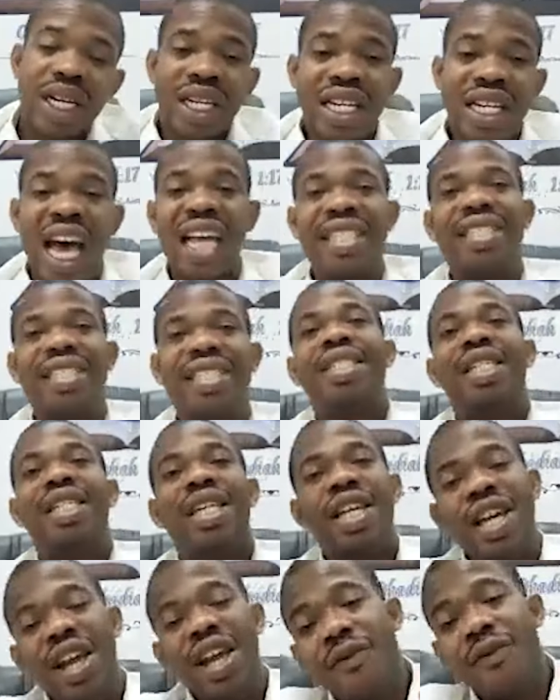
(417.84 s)
that
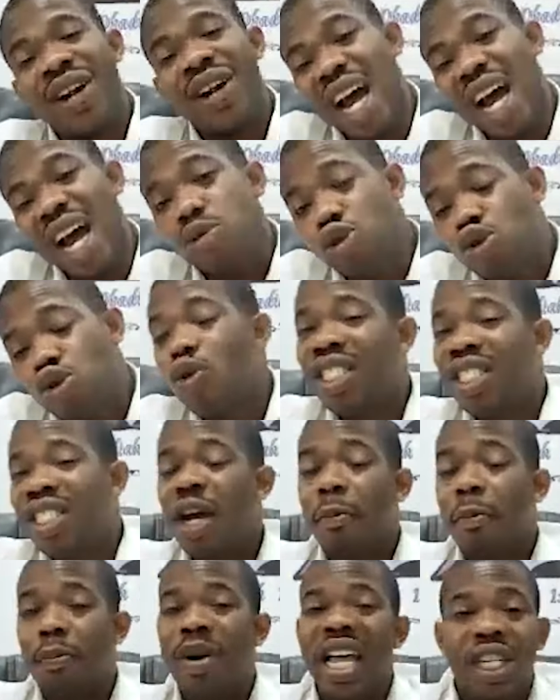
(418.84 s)
if rapture
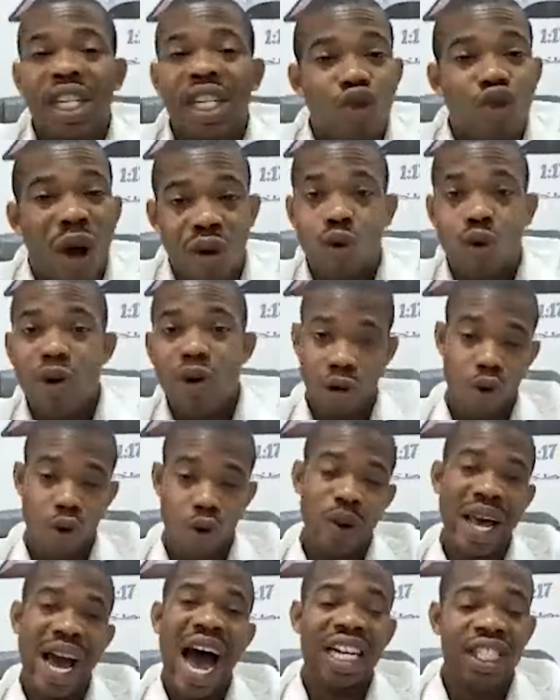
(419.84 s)
takes place, you are going
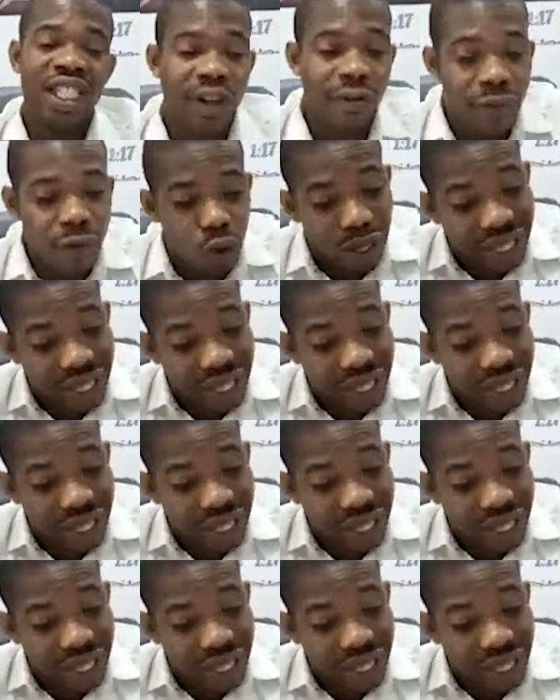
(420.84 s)
nowhere. And if you